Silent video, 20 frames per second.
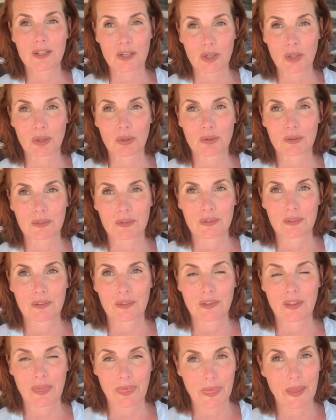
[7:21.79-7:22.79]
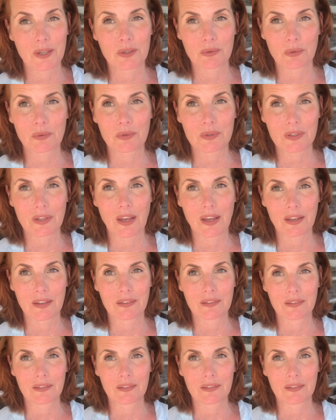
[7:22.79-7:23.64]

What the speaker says: to. That's what we're saying.